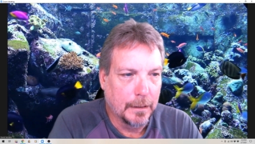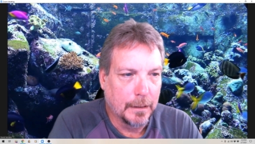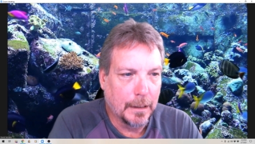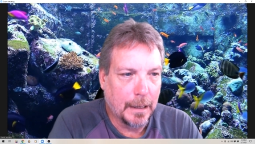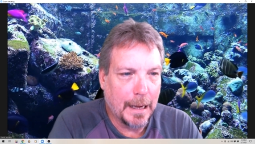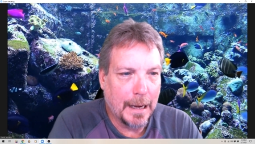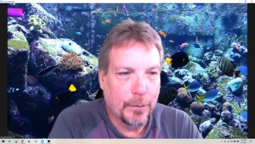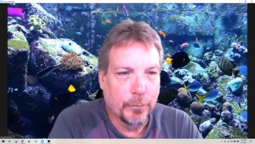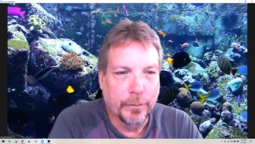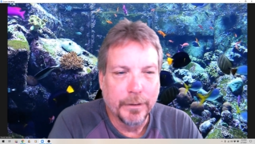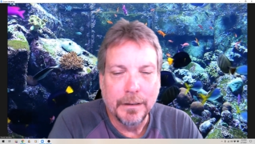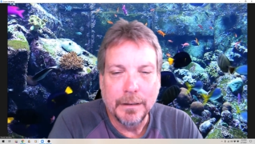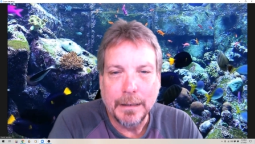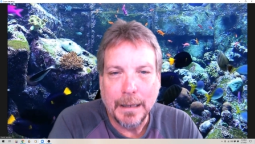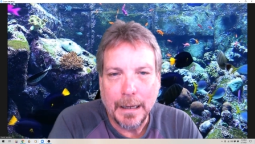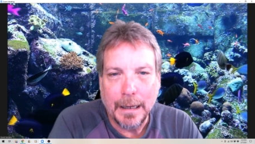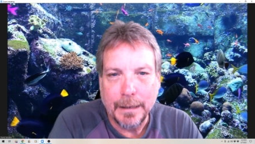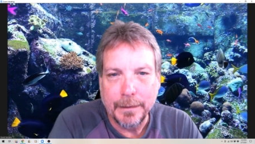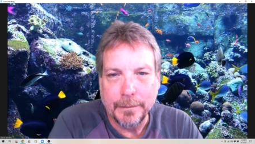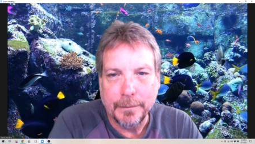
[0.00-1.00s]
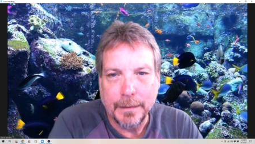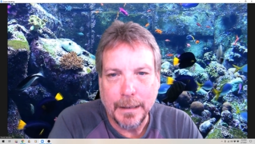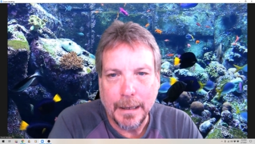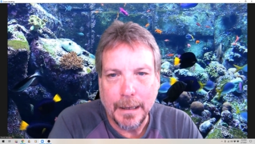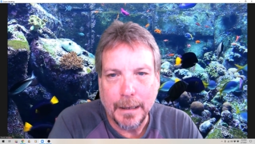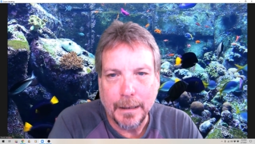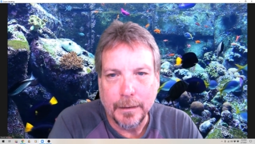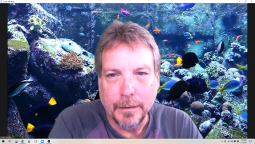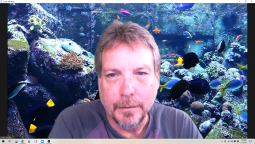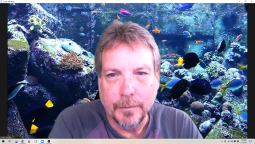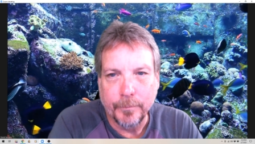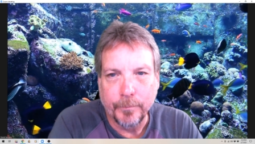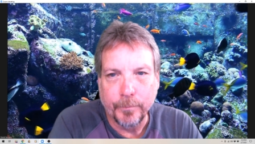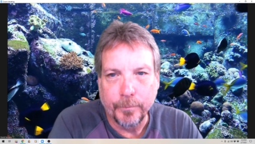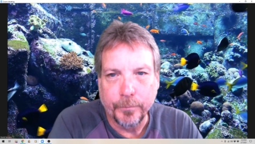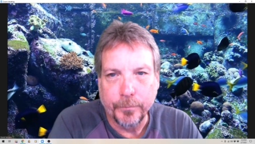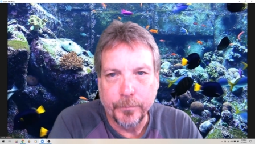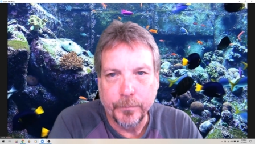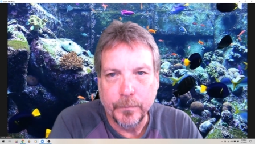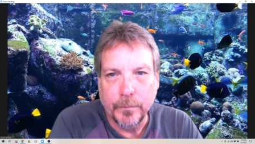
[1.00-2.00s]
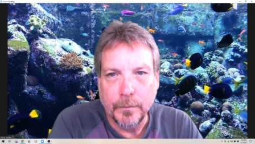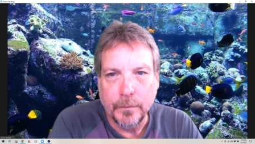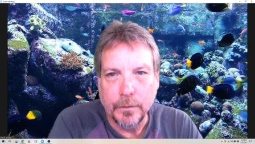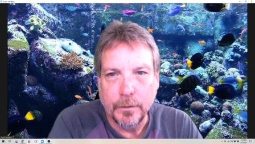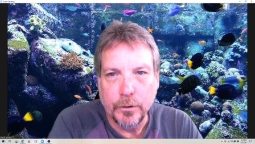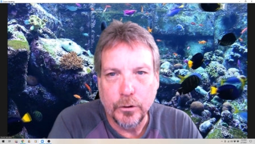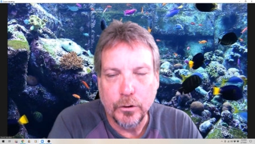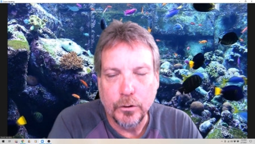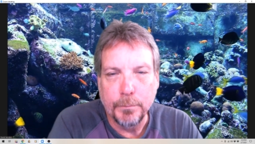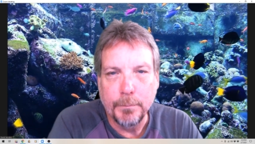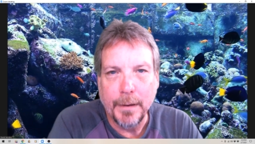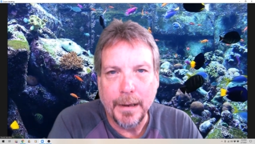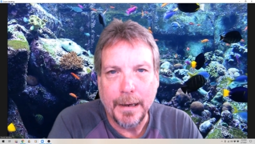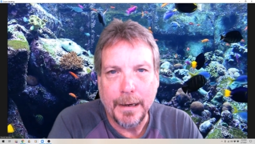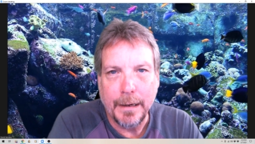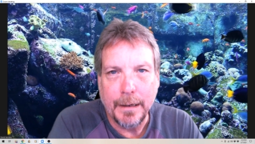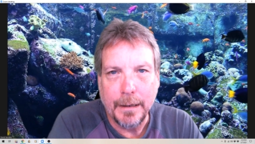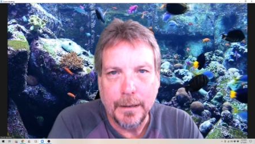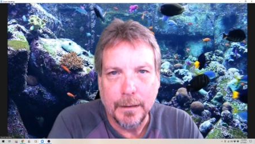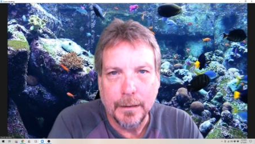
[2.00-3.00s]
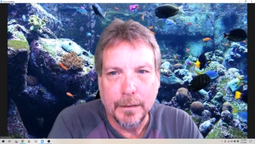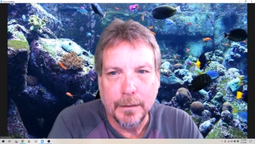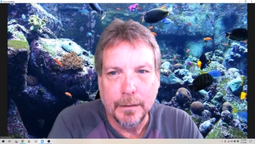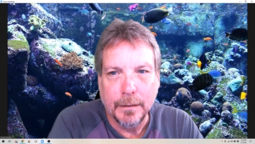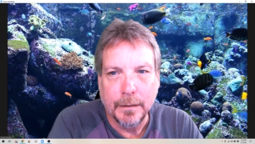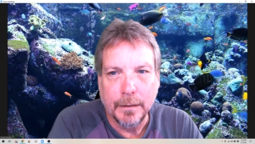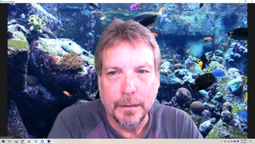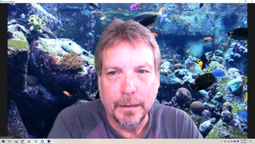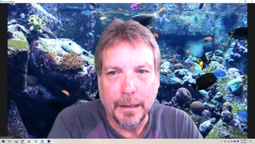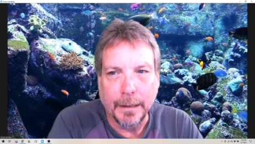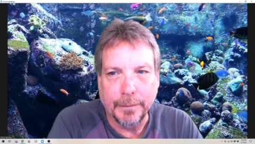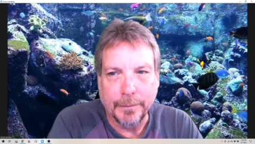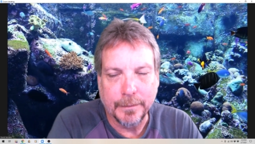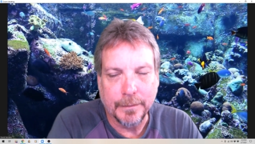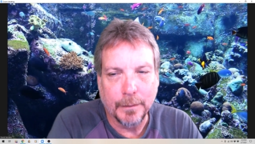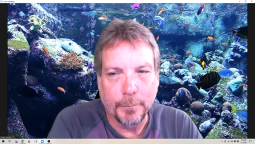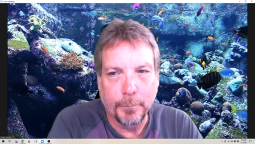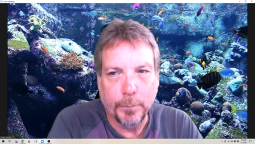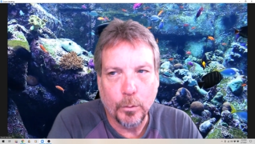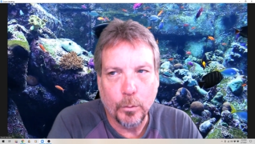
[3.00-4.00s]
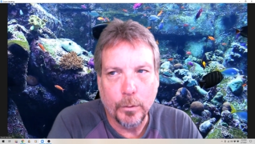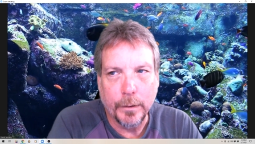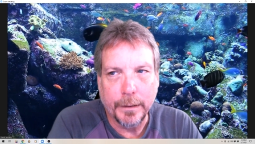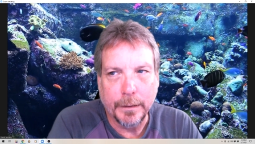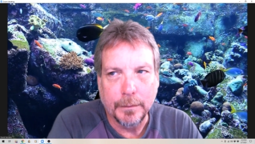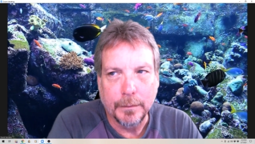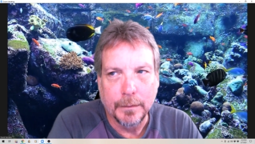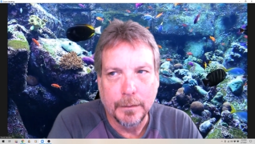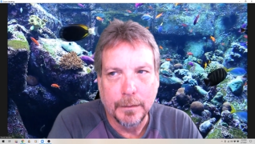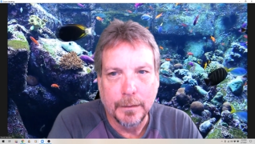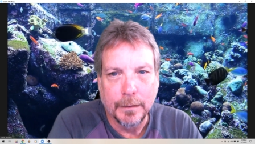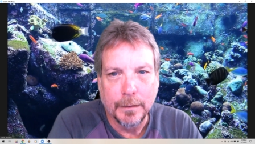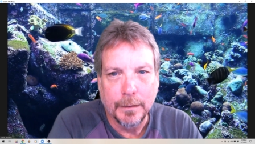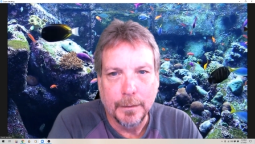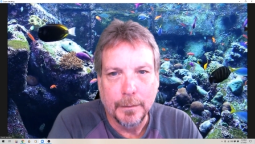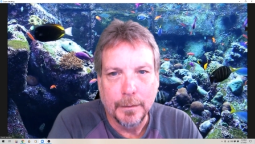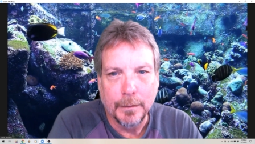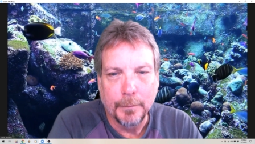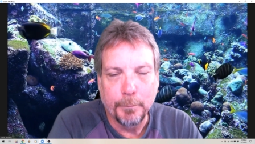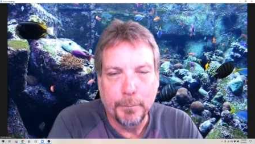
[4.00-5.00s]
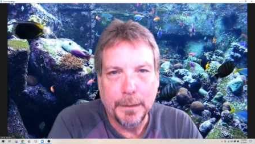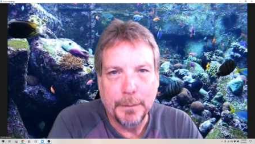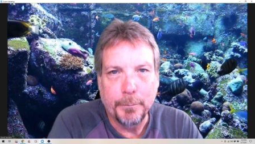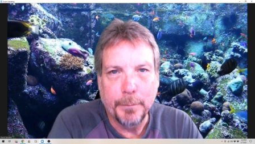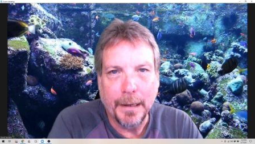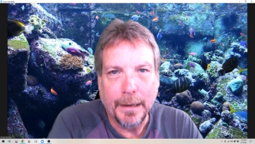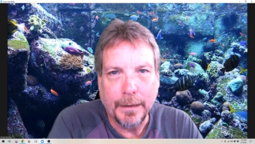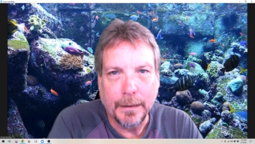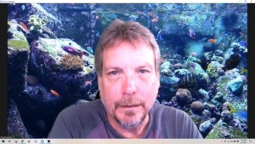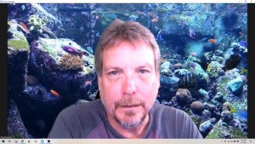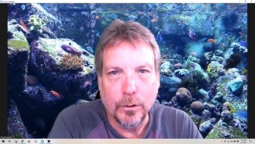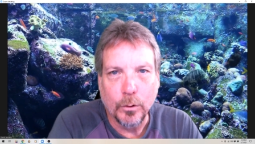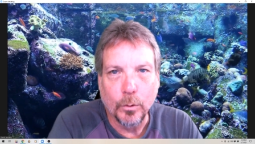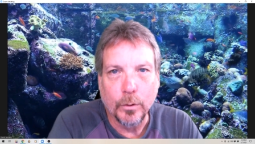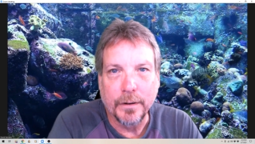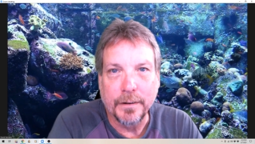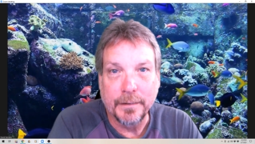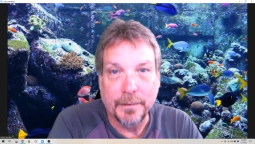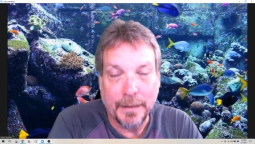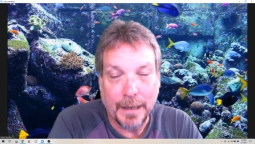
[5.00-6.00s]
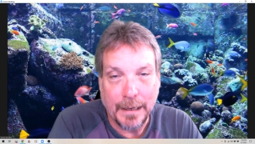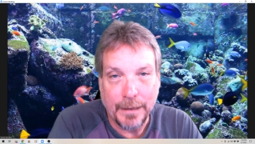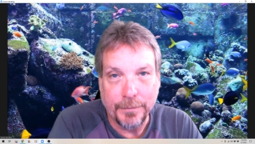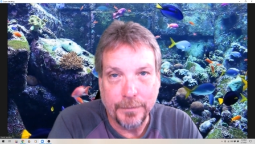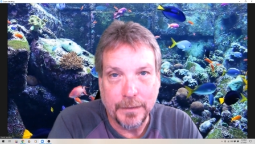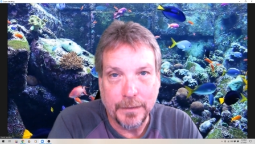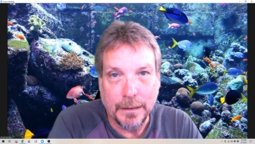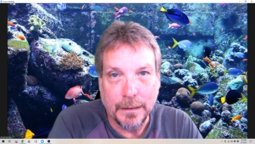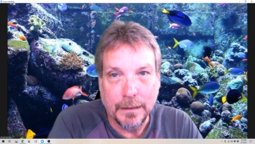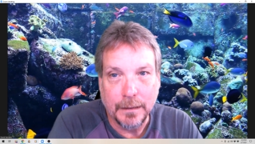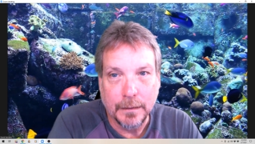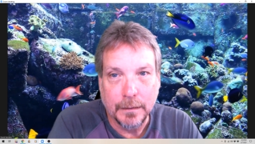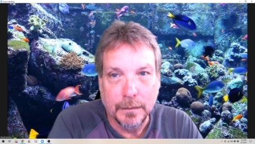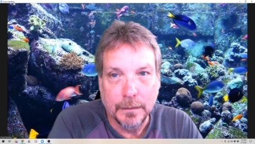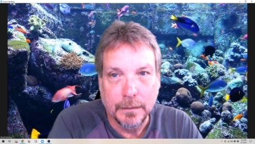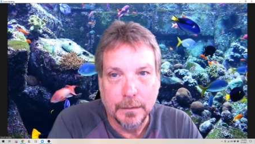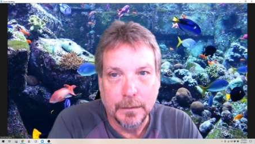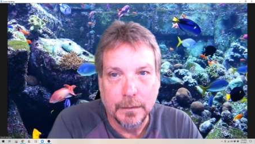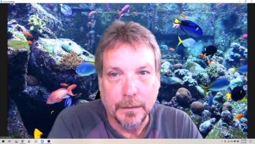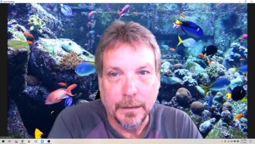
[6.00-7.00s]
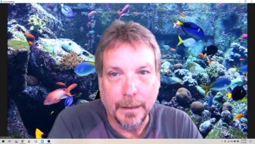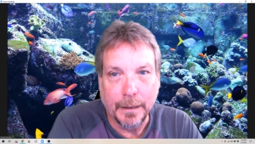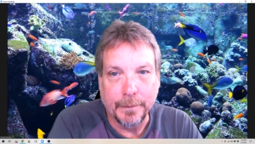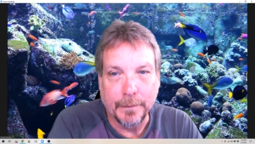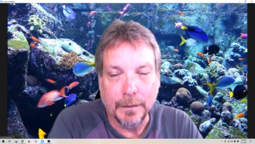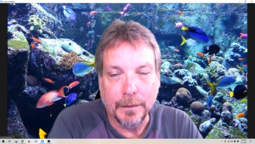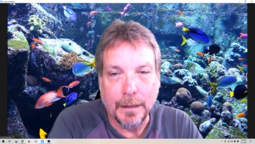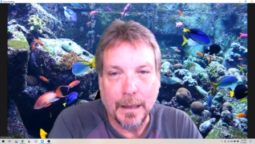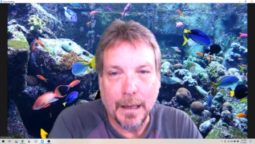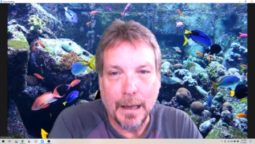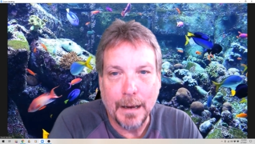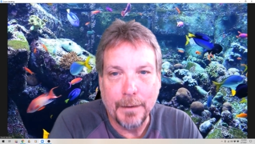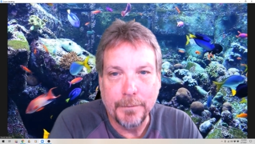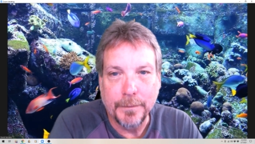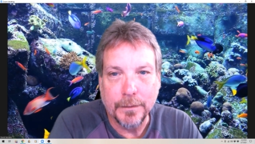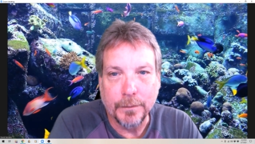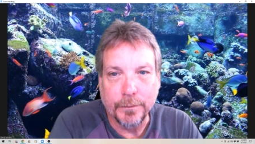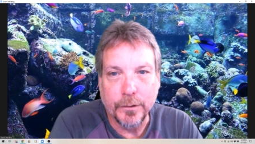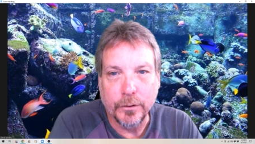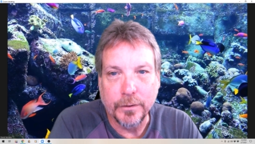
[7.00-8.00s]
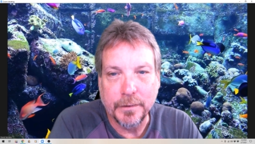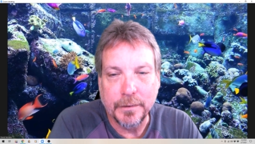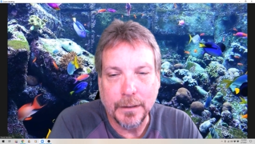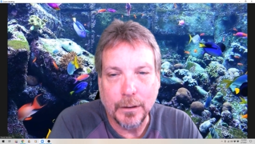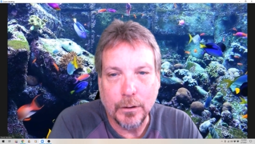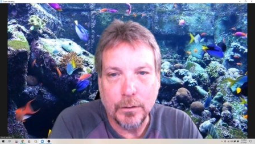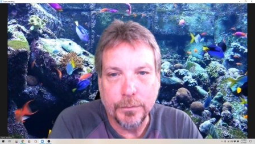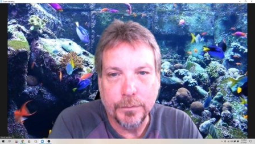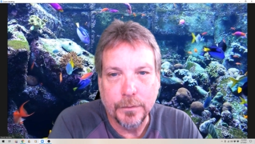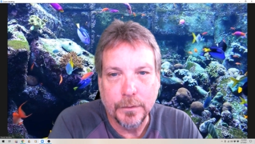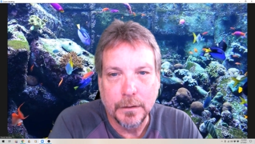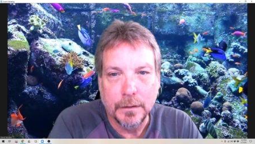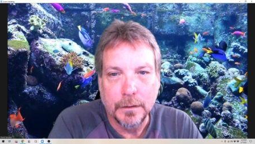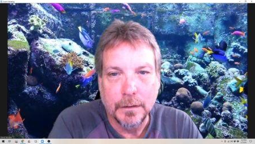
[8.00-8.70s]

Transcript: I realize that you may at some point be betting your safety and the lives of yourself,